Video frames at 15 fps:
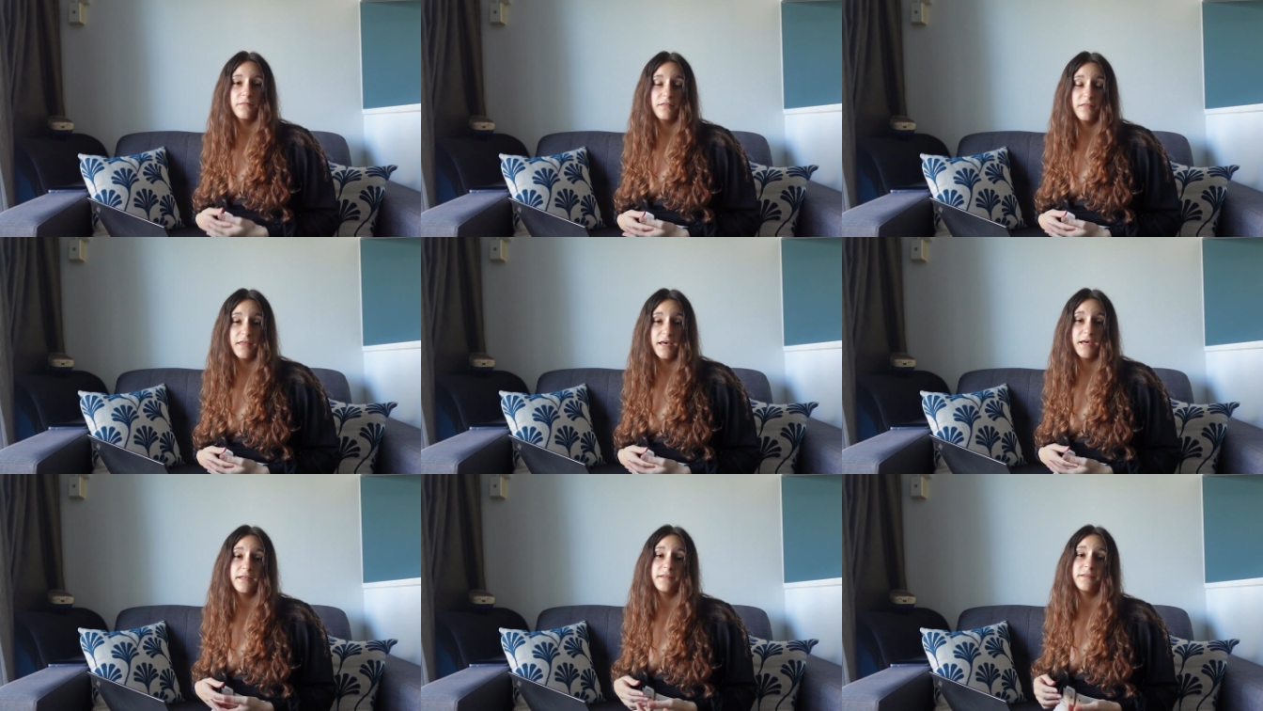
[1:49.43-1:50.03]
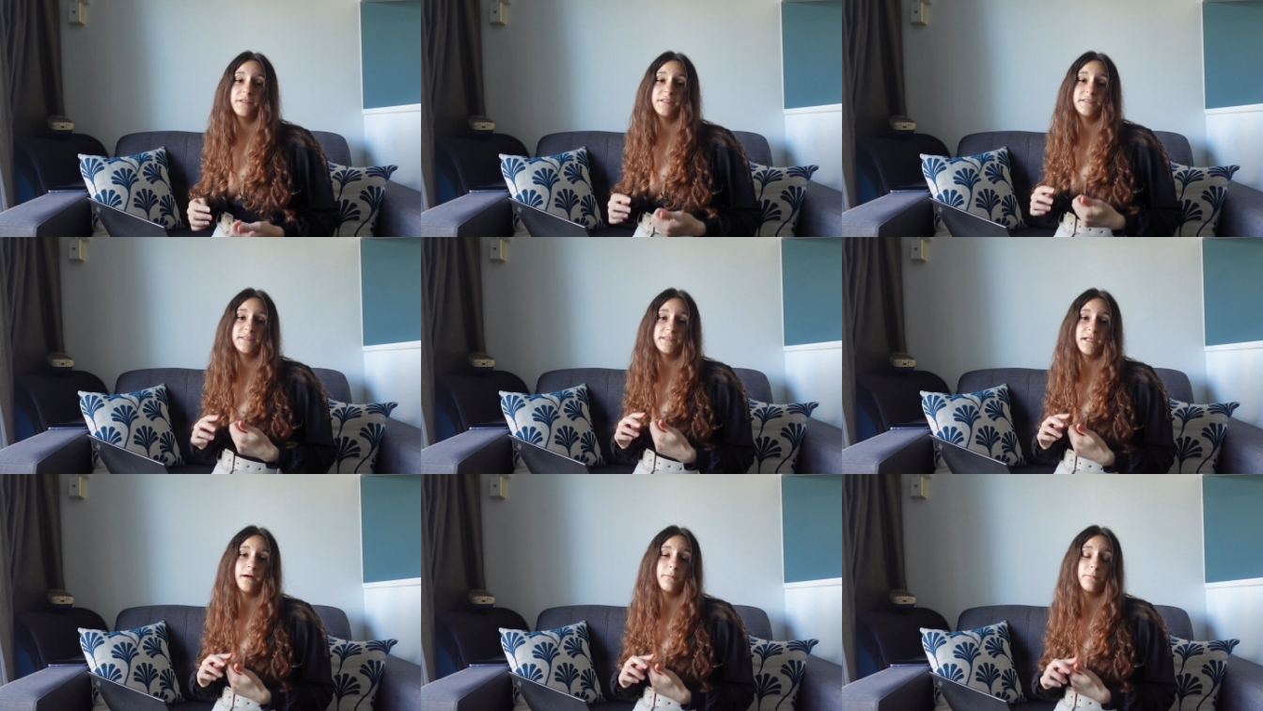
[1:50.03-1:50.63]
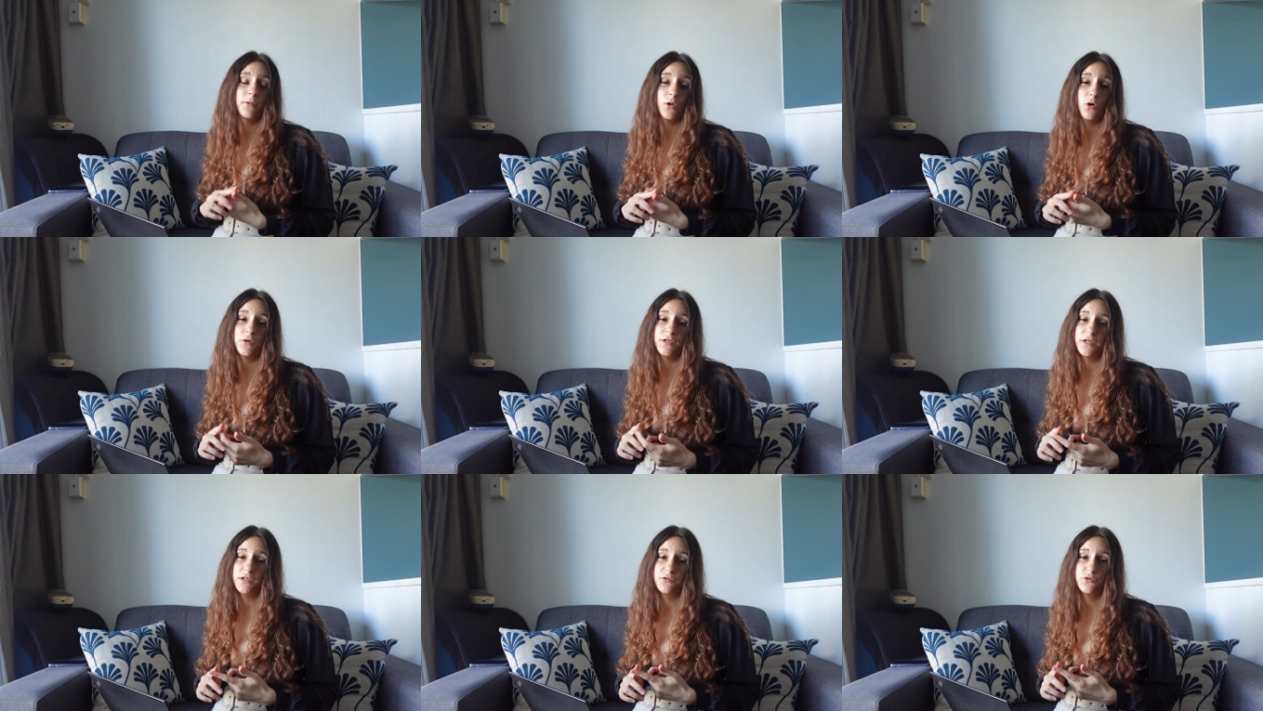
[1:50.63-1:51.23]
Then there's a blood
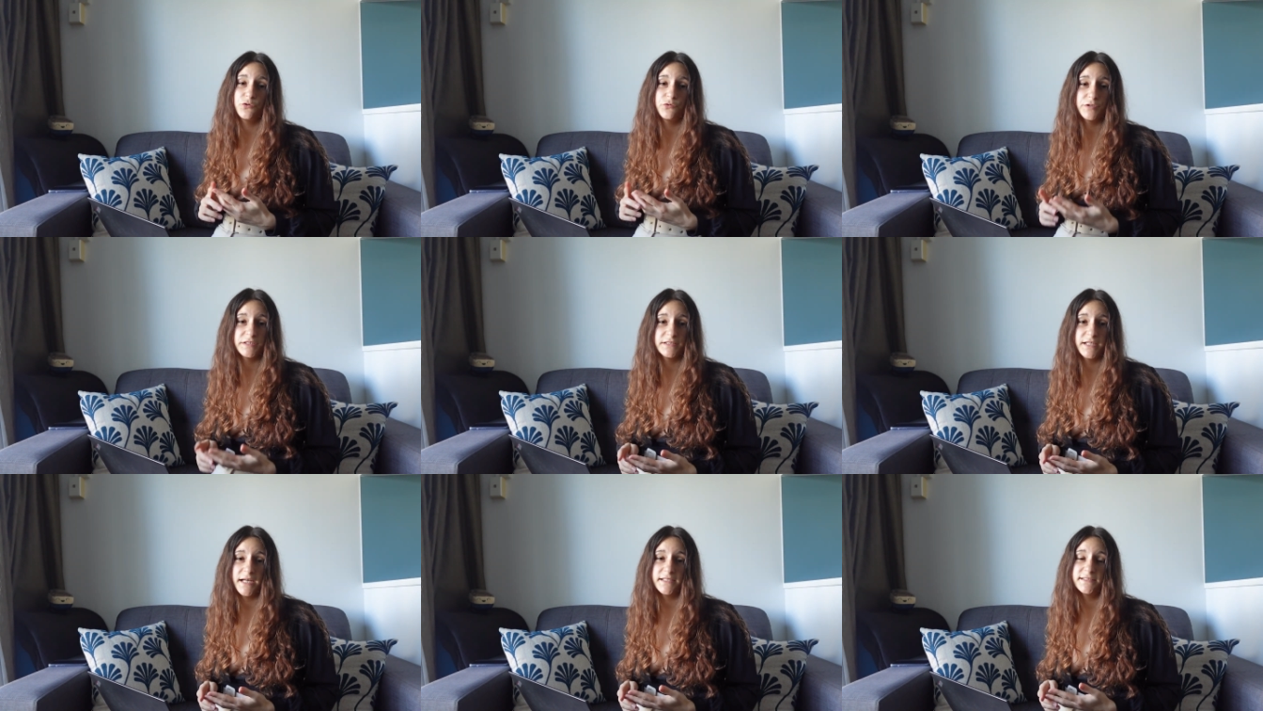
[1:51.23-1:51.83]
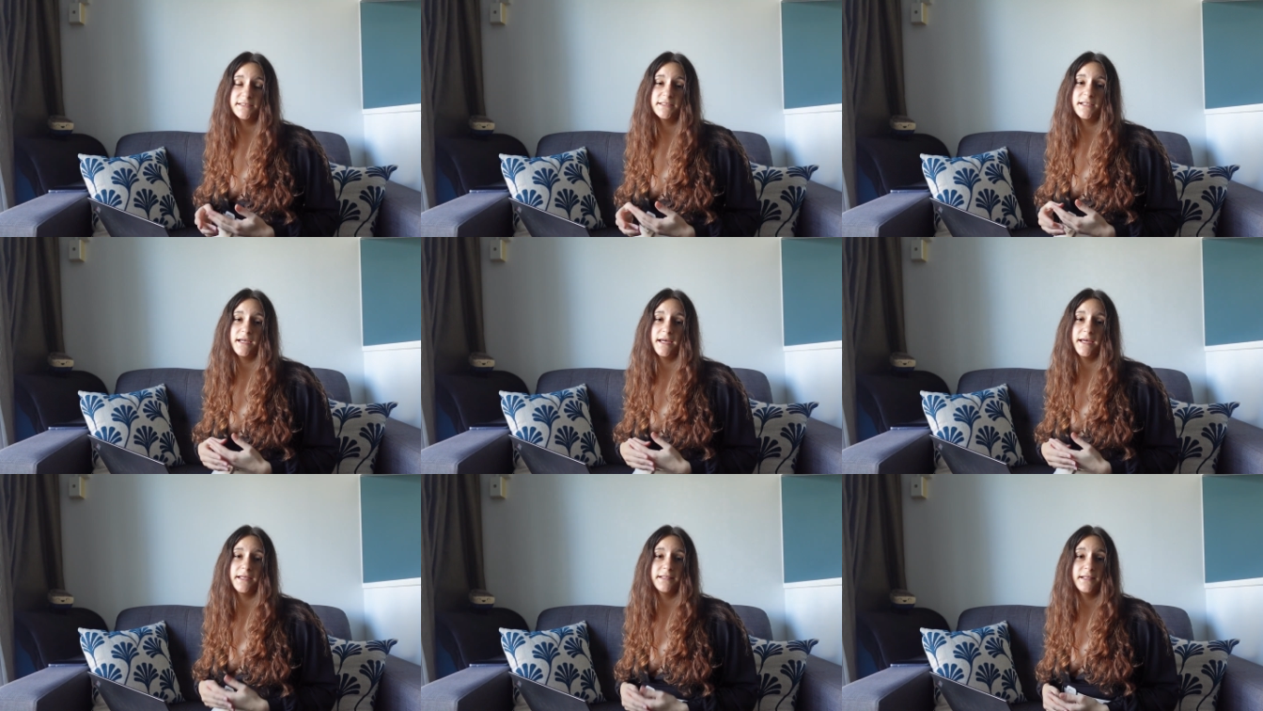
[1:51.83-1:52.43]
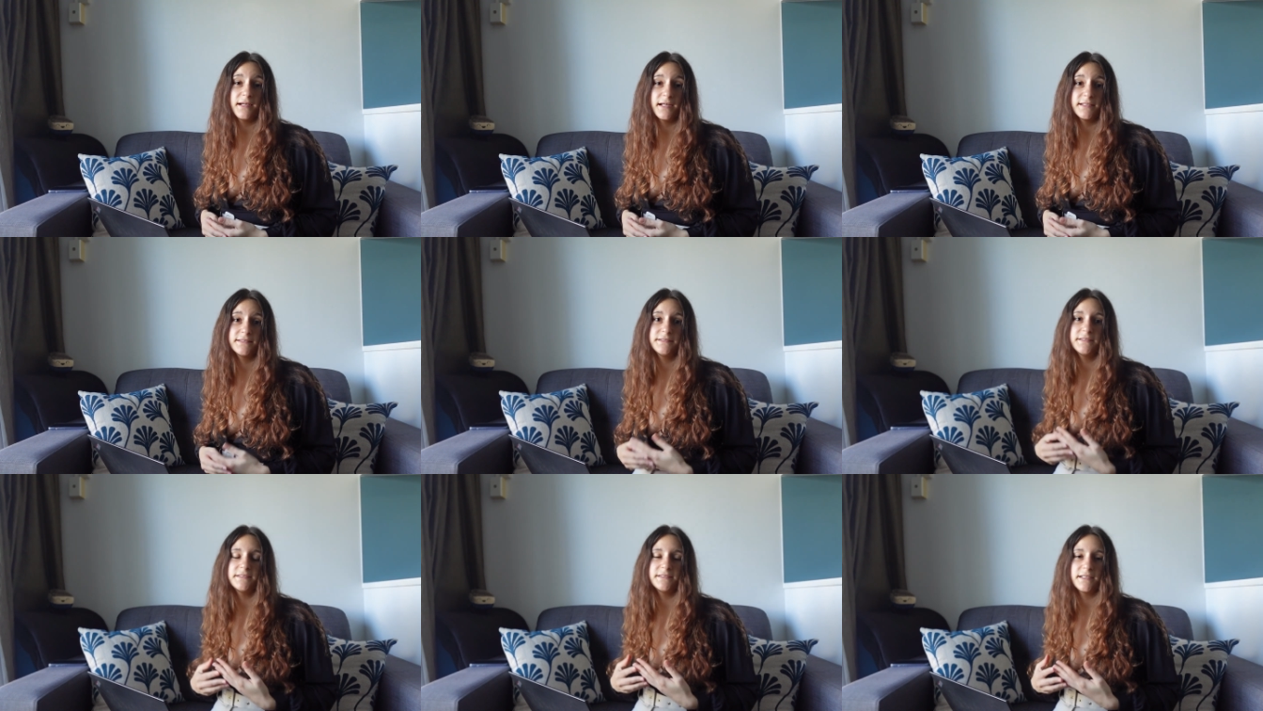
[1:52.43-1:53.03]
and urine test, and the
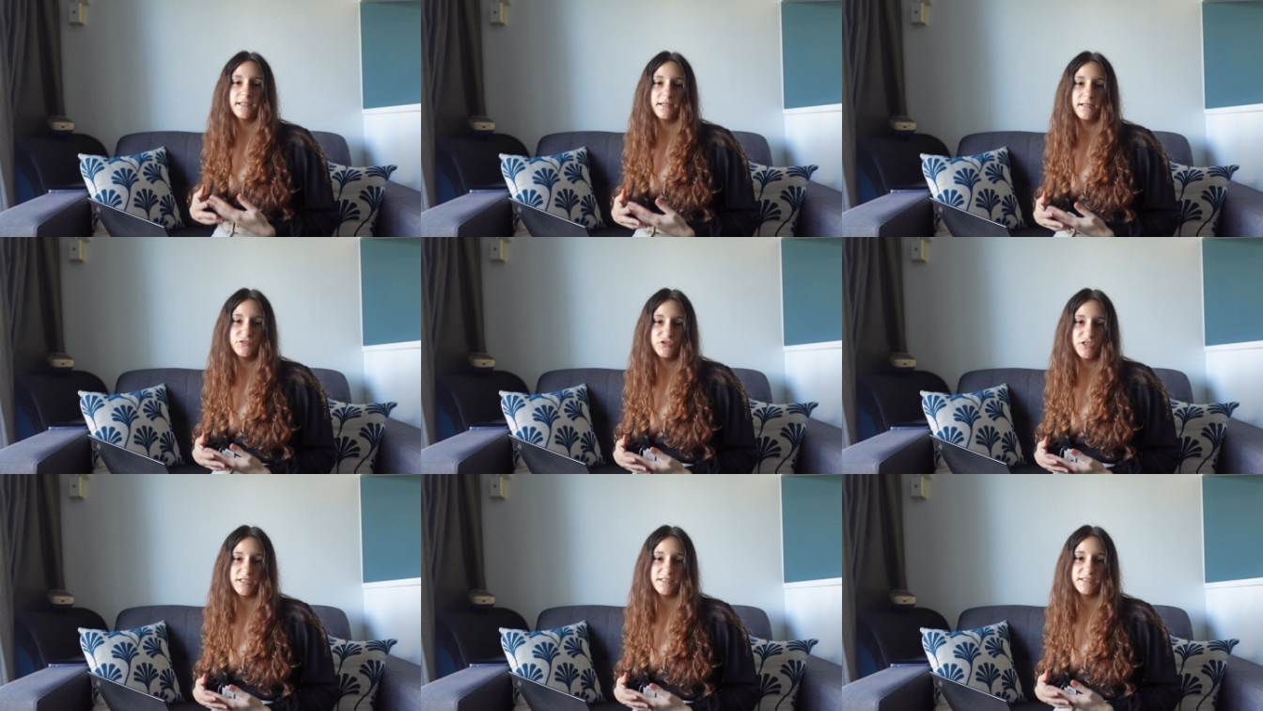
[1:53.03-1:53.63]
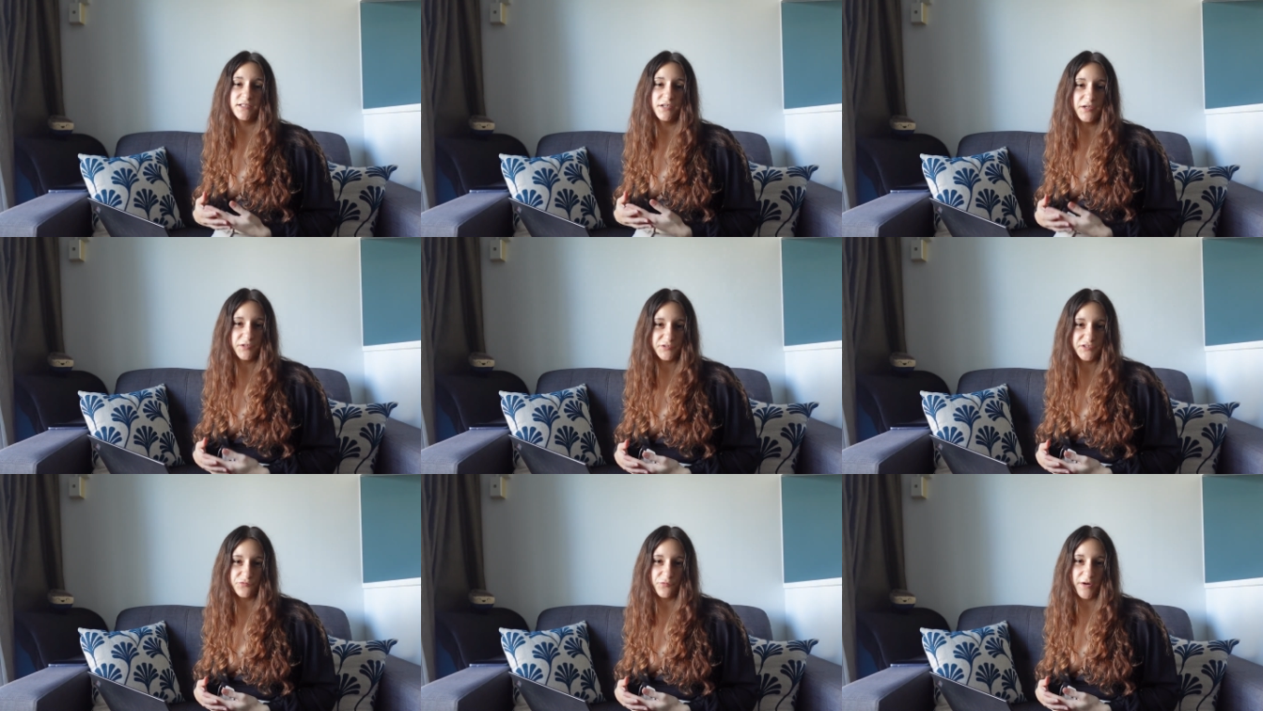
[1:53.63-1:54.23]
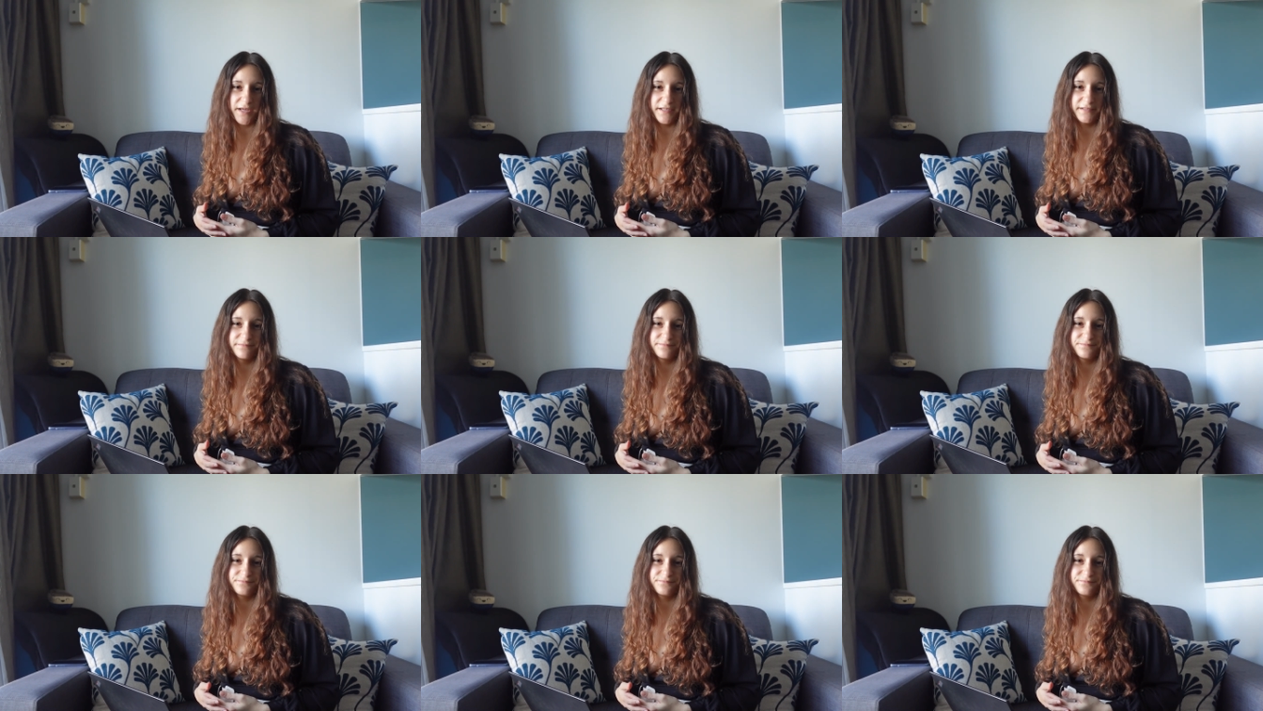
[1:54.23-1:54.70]
last is a chest X-ray.